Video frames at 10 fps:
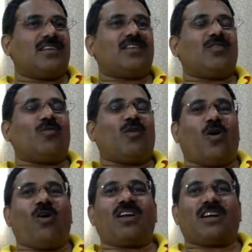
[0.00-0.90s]
They were
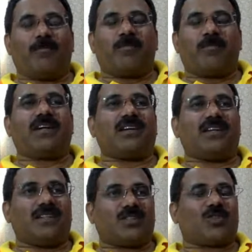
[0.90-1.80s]
all
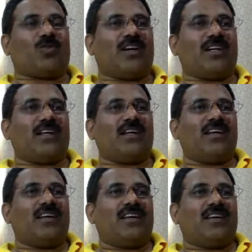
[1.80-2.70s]
completely destroyed
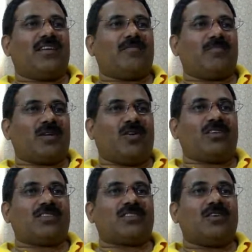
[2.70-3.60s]

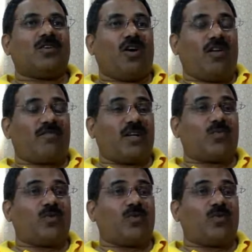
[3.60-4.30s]
because of that